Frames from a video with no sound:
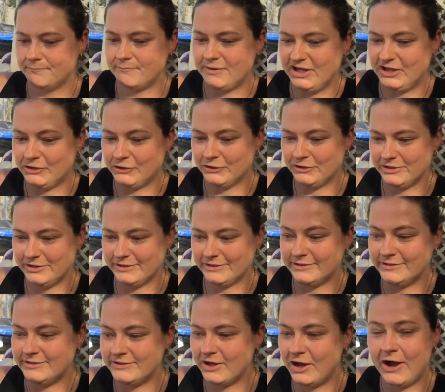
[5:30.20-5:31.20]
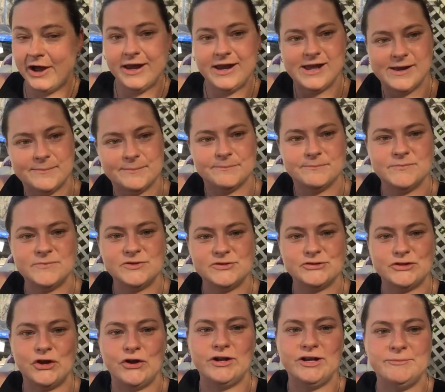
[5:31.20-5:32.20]
Because I am
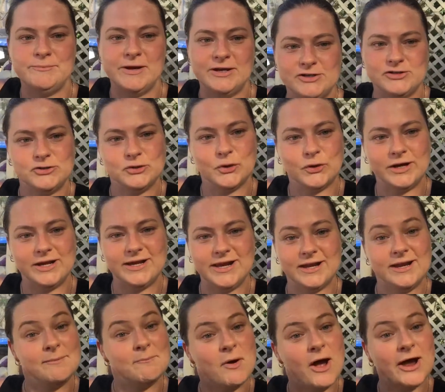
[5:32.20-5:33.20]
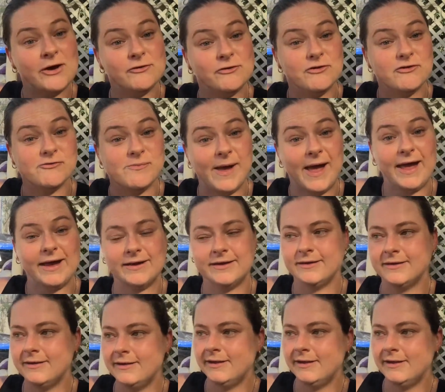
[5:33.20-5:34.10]
slowly but surely getting my groove back.